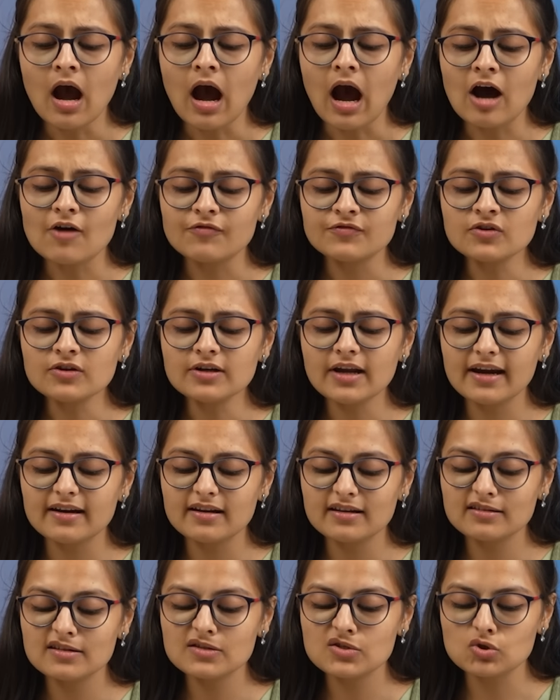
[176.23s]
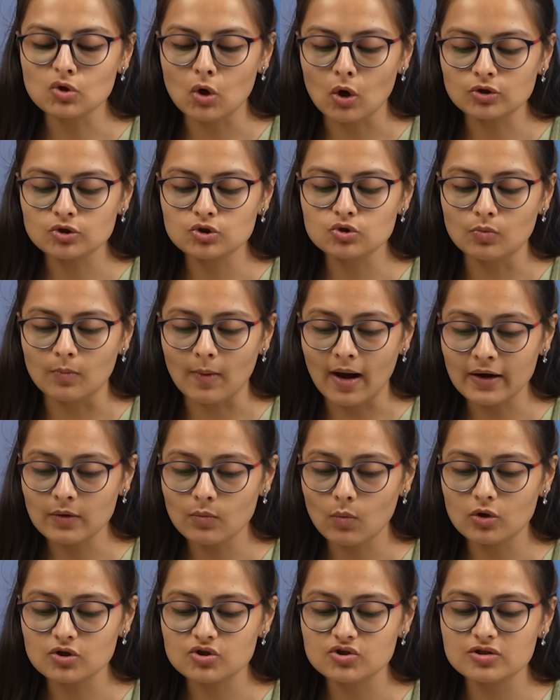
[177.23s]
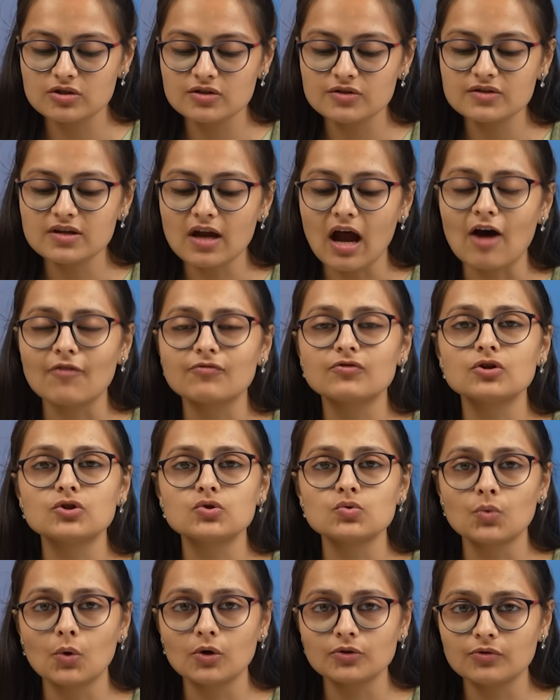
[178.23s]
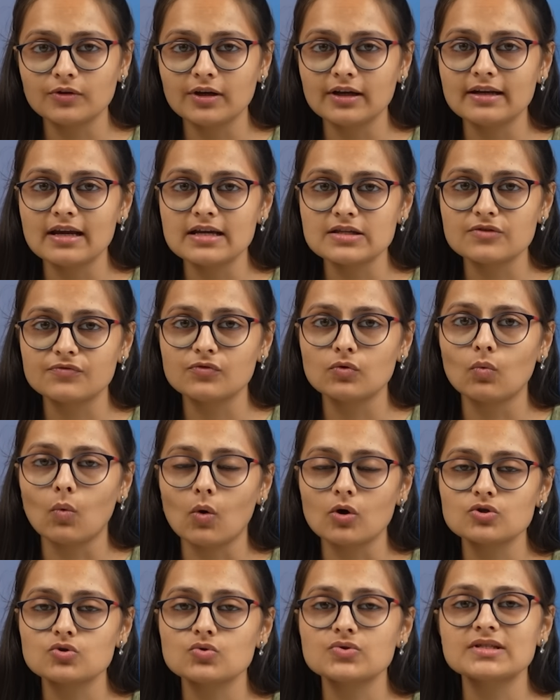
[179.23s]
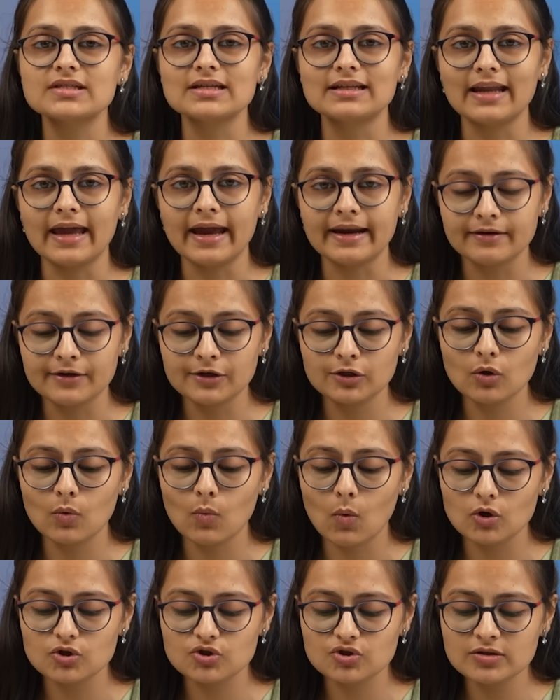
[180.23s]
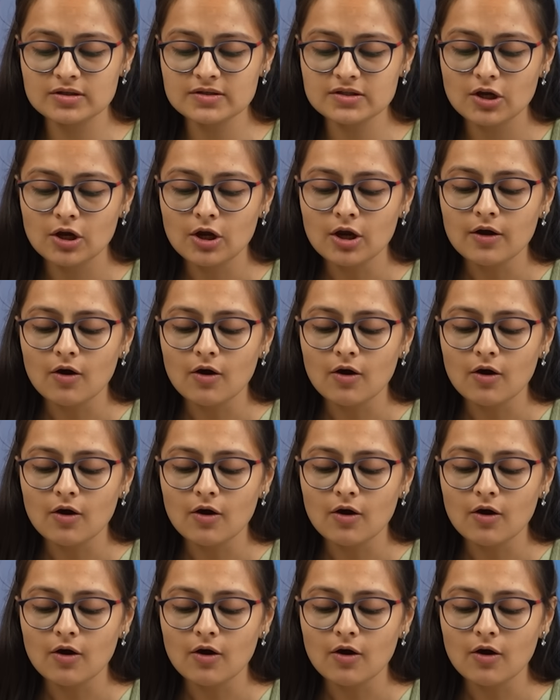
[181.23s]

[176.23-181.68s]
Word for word: After adding the stocks to my watch list, after 2 or 3 days if you want to still edit the watch list,